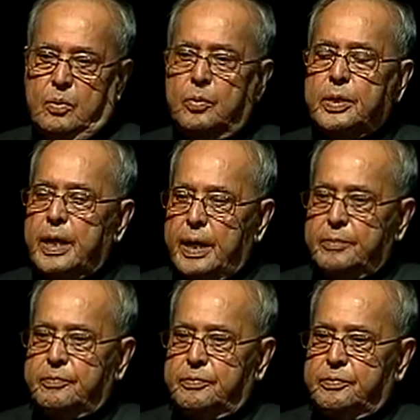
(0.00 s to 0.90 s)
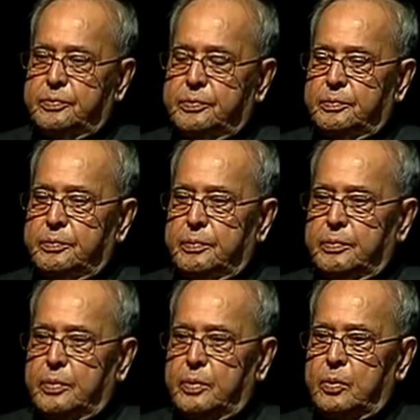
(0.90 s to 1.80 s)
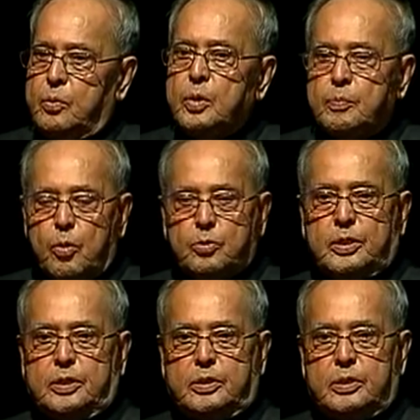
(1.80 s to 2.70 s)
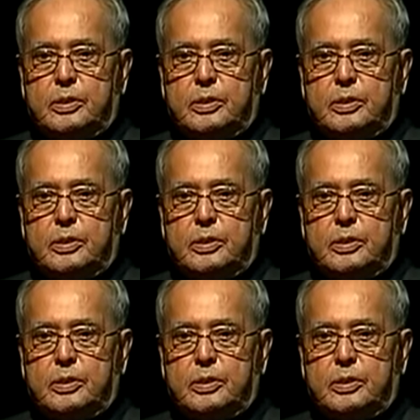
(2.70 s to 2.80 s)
we have, we possess.